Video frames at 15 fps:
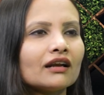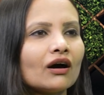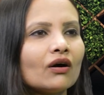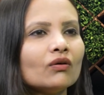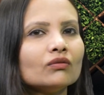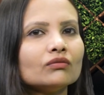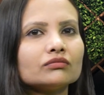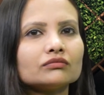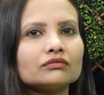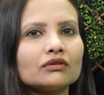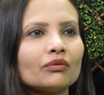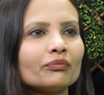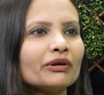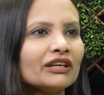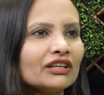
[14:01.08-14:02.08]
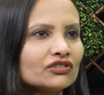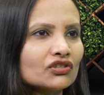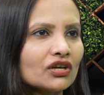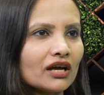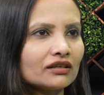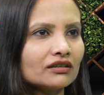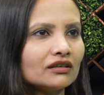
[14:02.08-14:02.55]
Now media
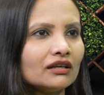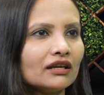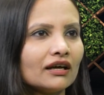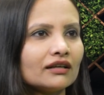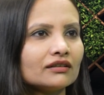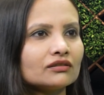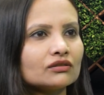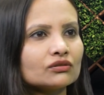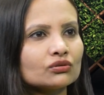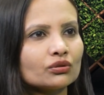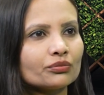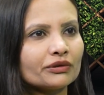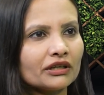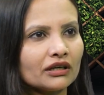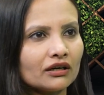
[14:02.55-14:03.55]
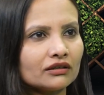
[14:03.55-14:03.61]
channel and so many